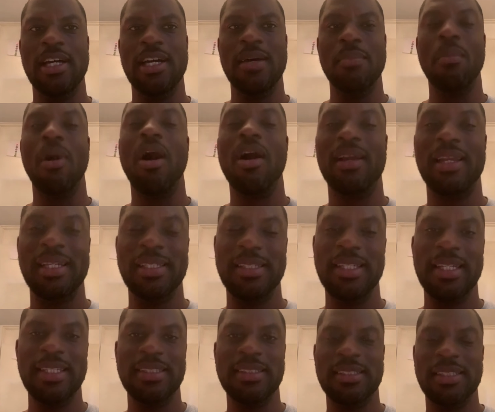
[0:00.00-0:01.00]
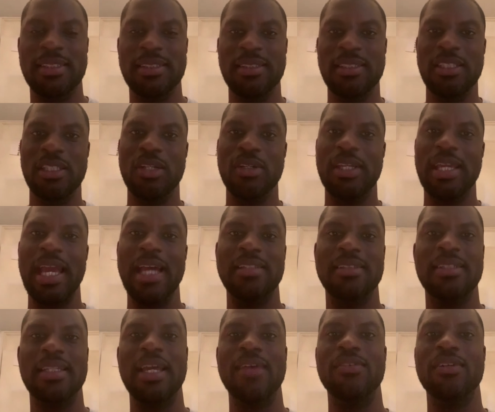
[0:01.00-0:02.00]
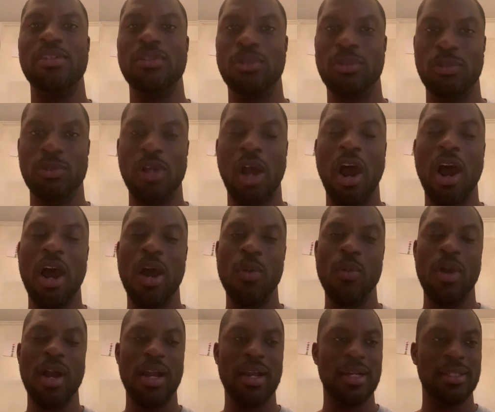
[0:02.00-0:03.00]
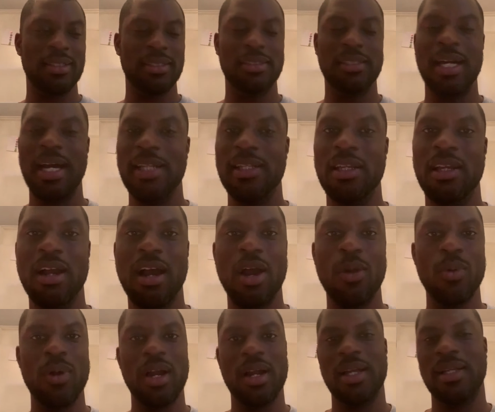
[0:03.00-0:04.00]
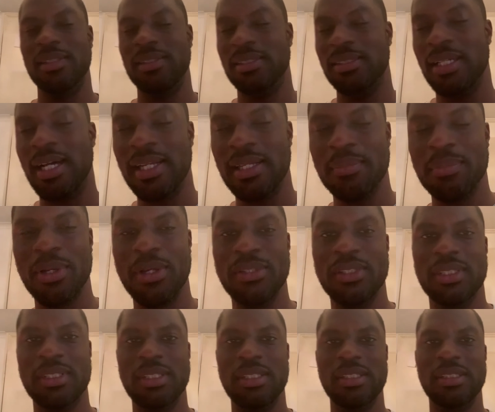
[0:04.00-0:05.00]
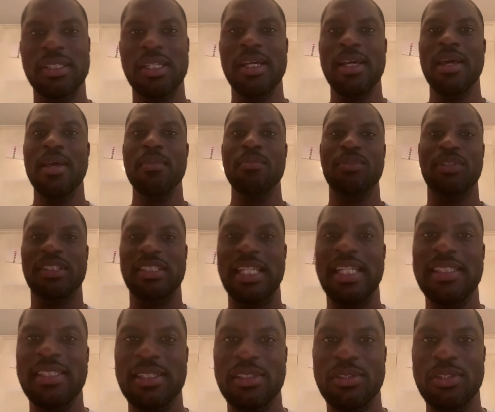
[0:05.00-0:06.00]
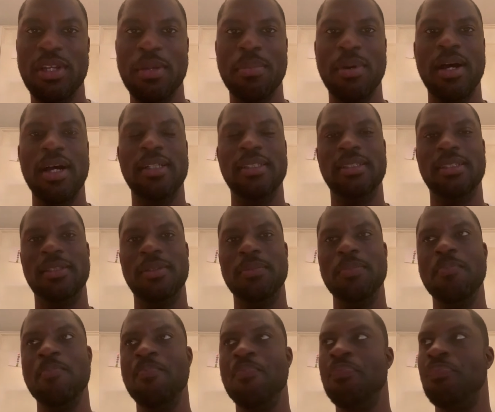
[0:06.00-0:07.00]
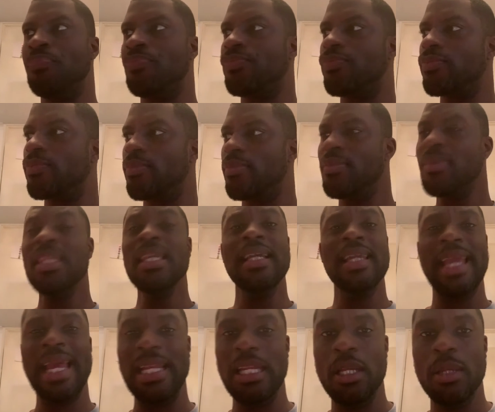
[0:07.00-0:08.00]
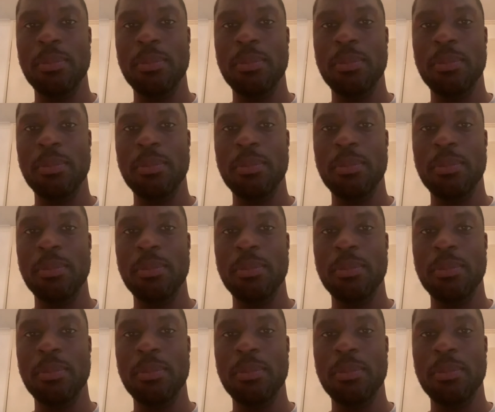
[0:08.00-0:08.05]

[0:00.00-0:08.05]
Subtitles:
market this, and get together all the artwork. I design the artwork, I design the posters, present it to the person, get the